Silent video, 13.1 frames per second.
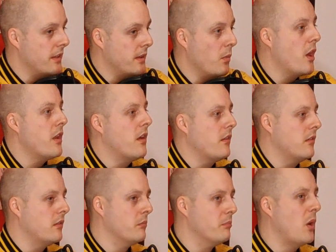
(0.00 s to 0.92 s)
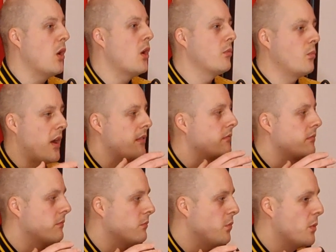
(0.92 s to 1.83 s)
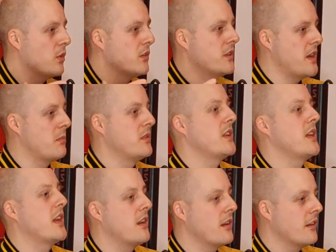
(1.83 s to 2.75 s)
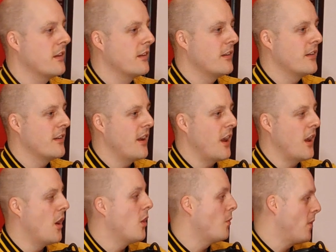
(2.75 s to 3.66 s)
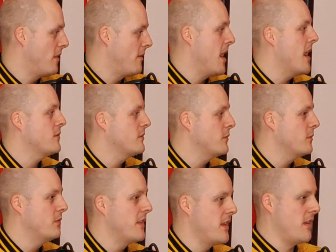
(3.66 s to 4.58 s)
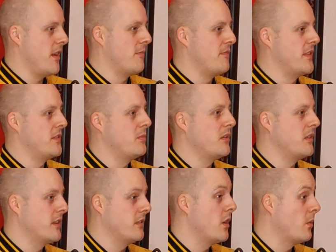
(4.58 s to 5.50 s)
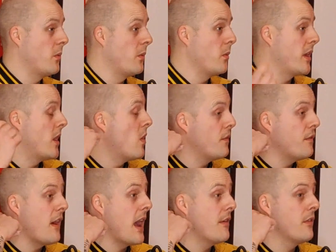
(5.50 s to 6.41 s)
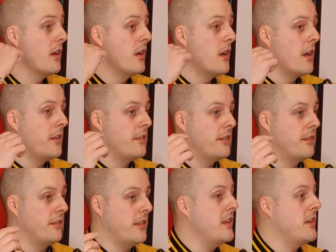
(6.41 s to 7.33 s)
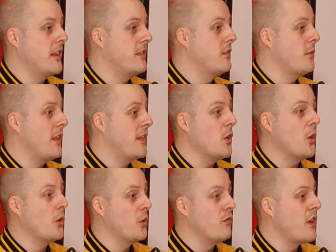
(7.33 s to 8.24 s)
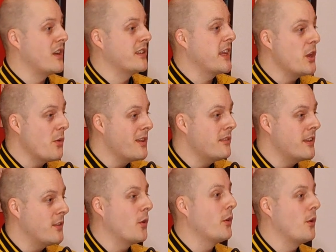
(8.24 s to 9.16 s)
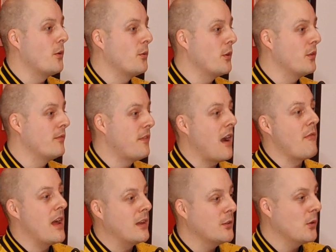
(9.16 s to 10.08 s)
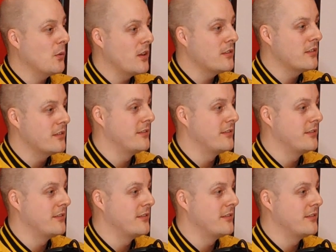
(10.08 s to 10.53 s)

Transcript: they weren't born when we won the Champions League uh, when Arsenal were in the invincible, you know, when we won it in 05. These kids as well, they don't know who Ronaldinho is, they don't know who Fat Ronaldo was,